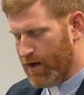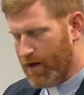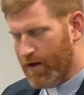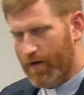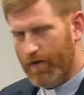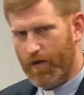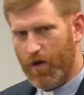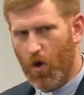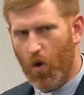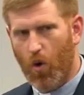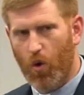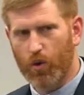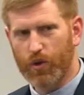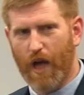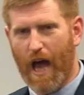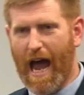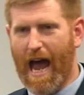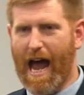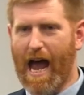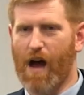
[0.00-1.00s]
the old
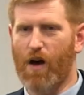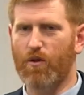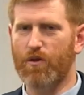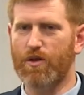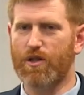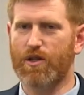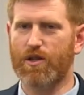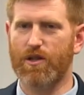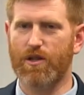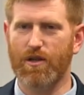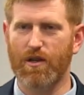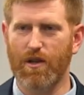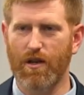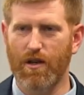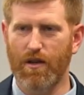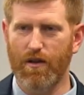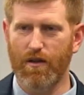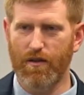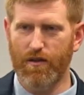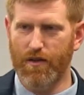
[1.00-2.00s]
house,
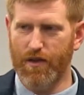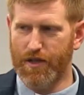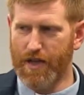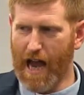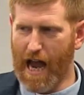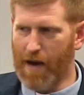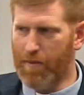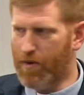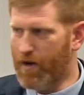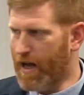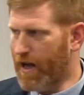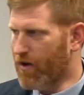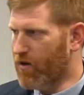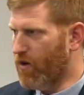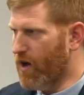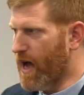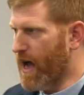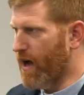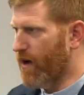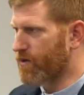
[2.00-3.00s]
the
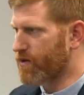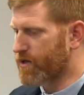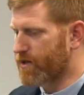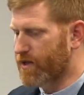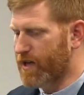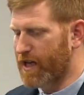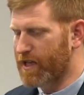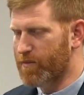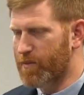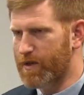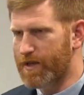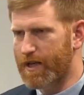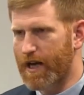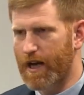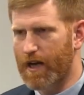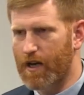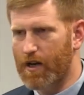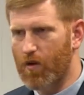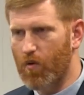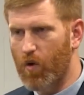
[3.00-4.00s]
tabernacle house, has been
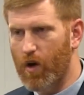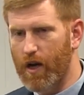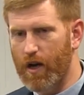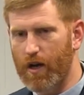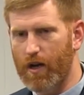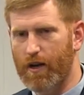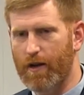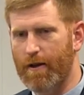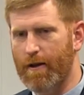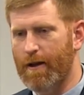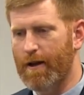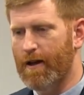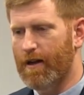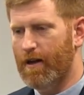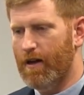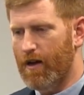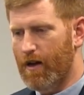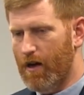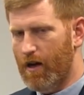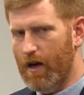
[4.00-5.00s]
taken away,
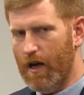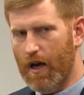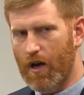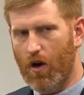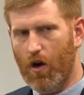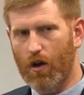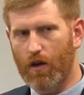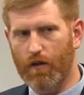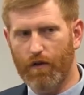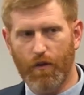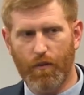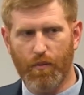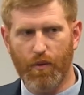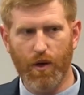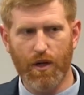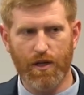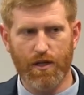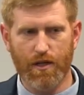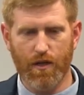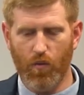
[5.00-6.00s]
and all of the
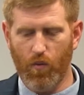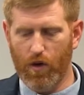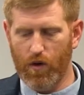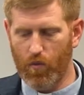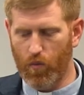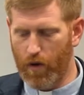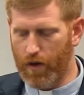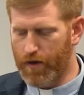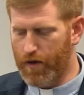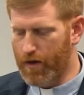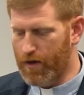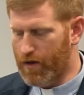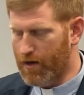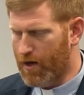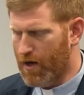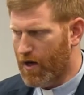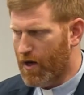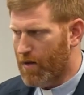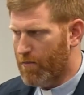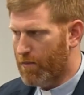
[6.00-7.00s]
priests that went with it.
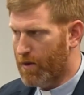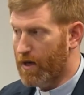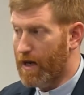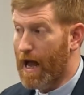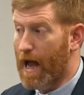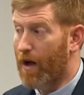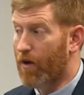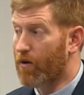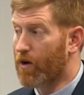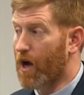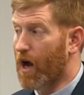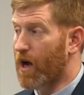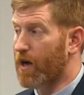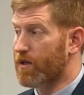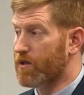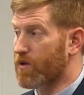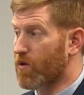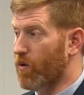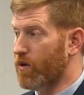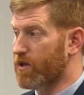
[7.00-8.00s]
But now God
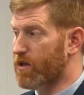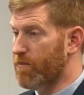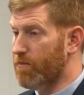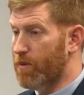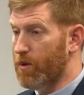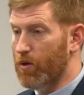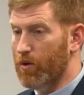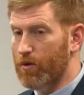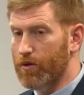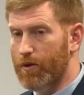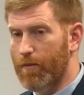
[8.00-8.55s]
is going to build